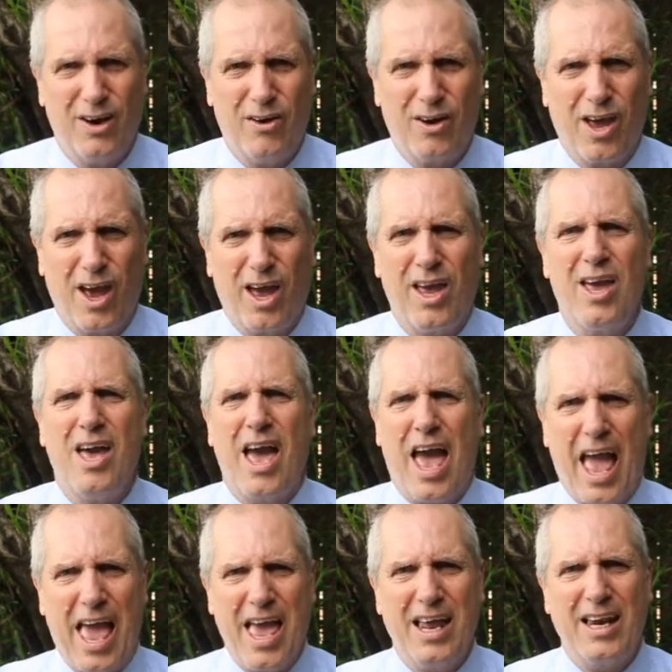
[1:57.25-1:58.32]
okay,
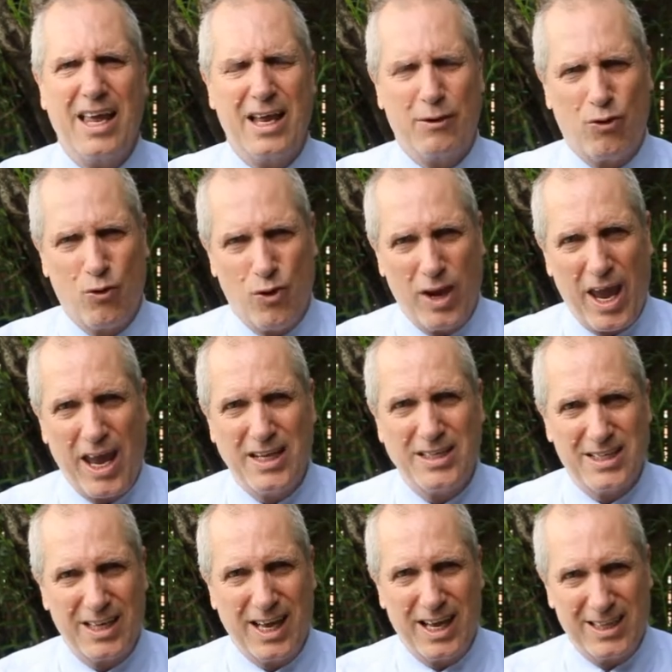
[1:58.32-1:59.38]
and it
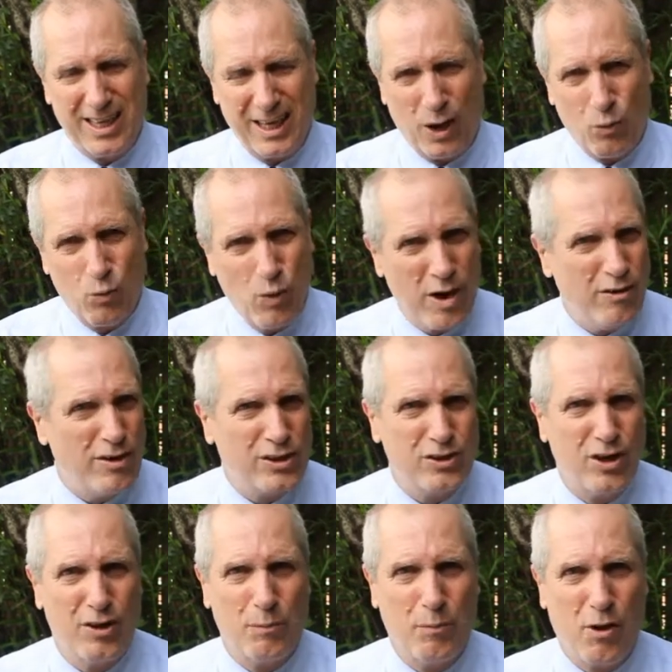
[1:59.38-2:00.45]
creates the
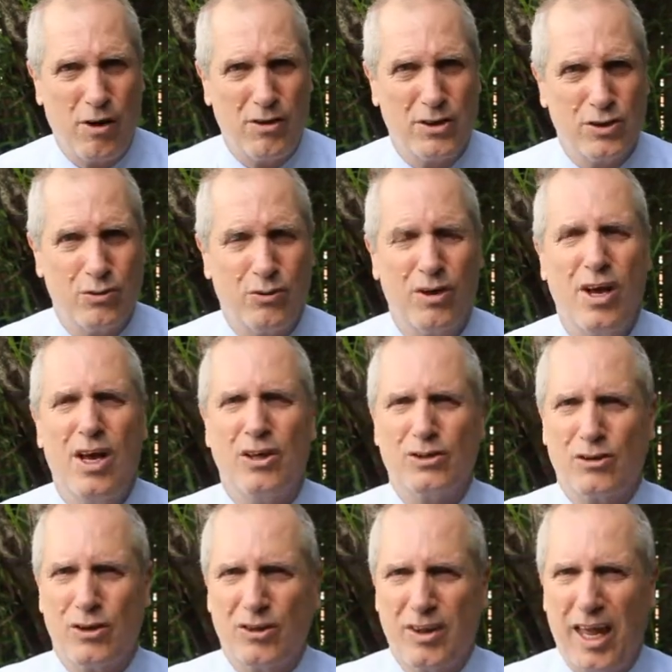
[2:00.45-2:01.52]
awareness on the part of the student
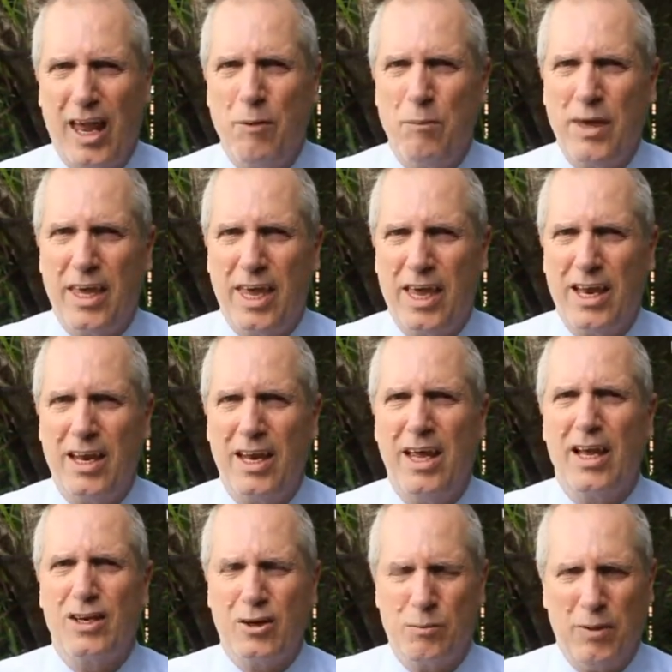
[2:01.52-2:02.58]
so they begin
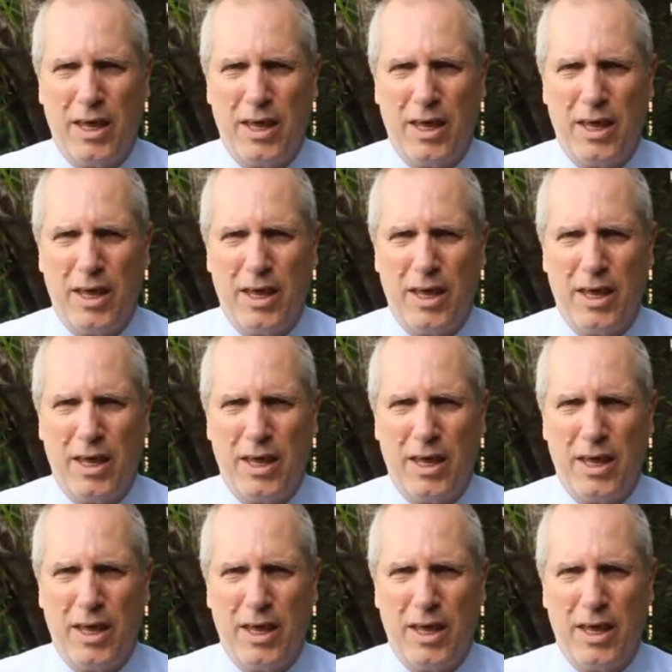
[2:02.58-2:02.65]
to